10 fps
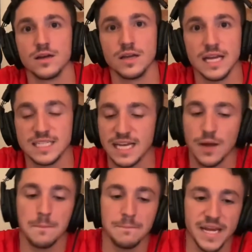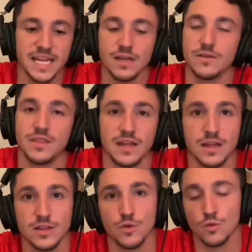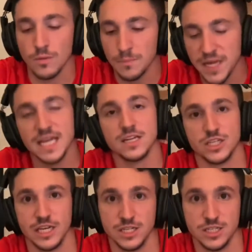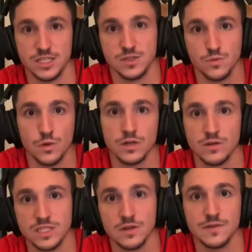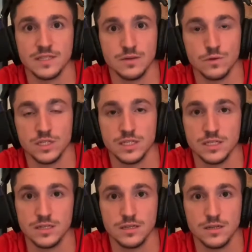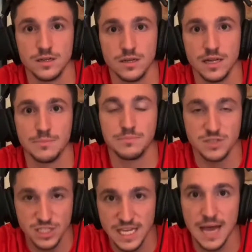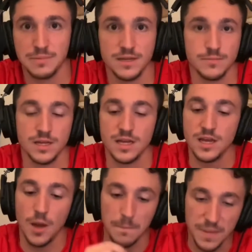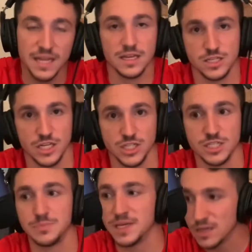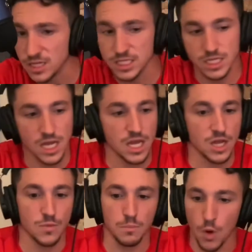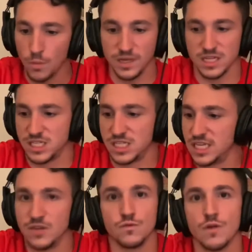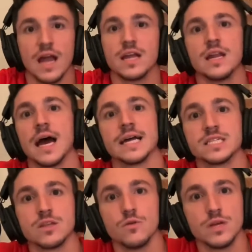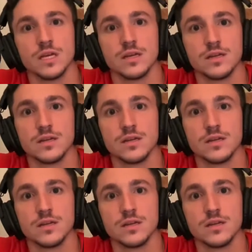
It's like immediate thing. There were immediate changes when Sylvie did what she did and stabbed him. Immediate changes because Mobius didn't recognize Loki.